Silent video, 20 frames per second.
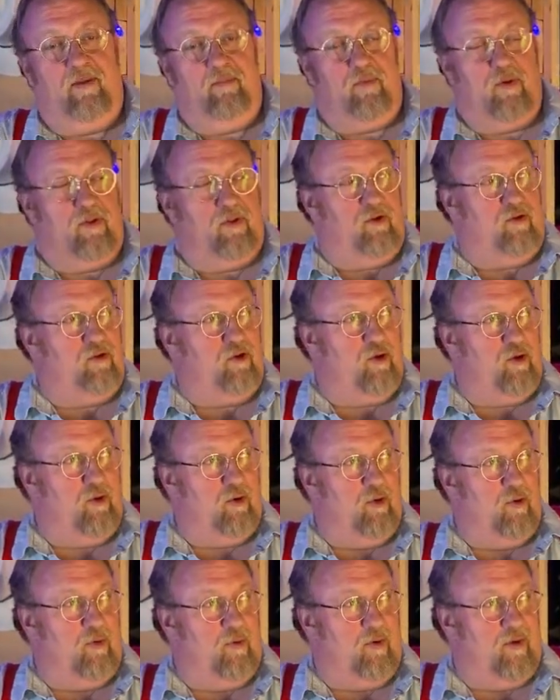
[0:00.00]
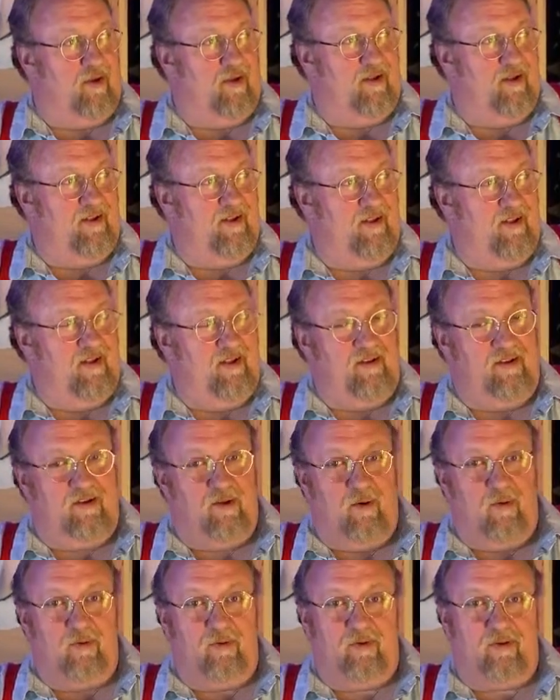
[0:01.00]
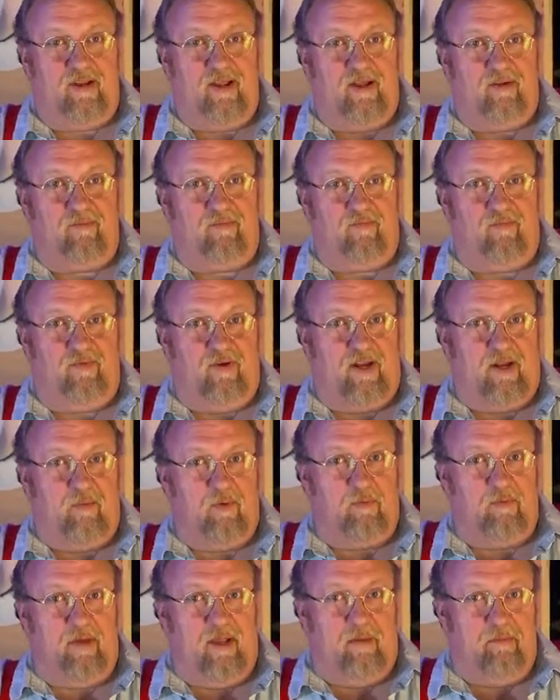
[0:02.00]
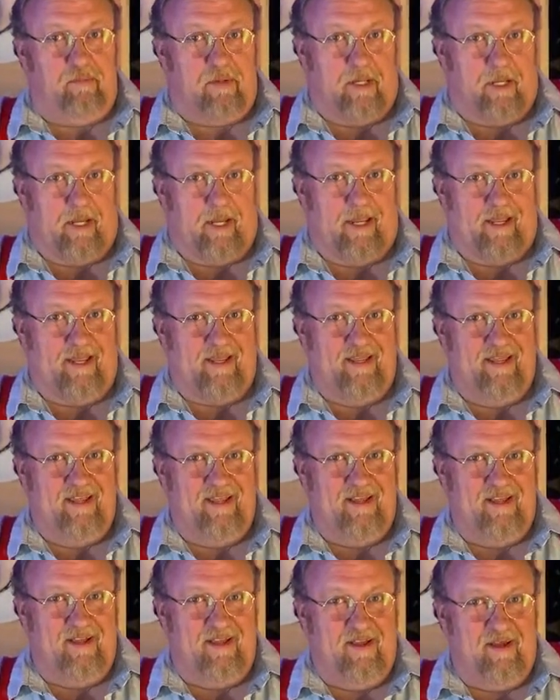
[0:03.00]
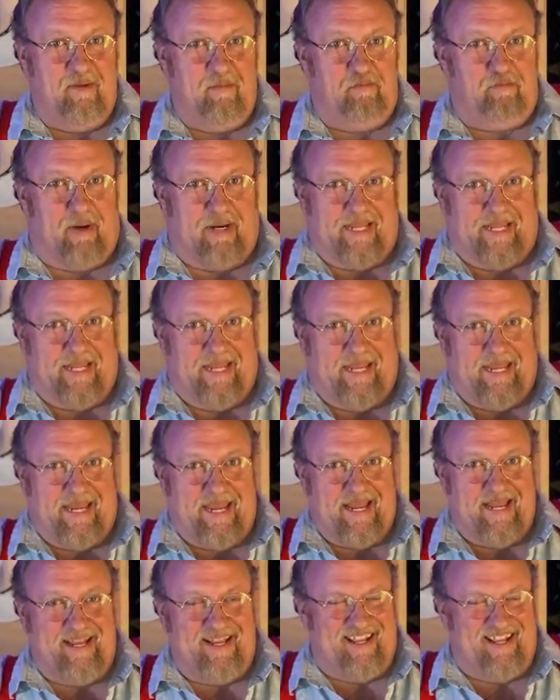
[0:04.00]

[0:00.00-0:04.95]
Brother Joe. Mm-hmm. Don't get funny with me, buddy. buddy!